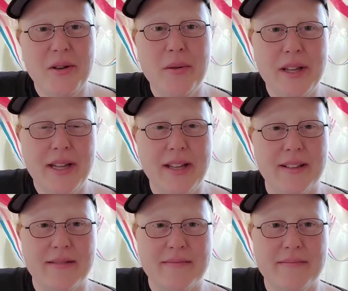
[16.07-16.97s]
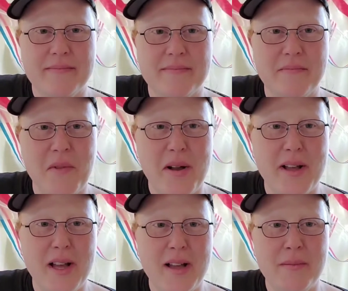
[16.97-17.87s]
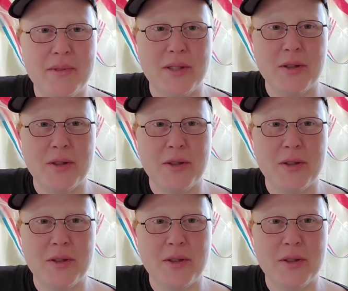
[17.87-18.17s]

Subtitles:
doing? Welcome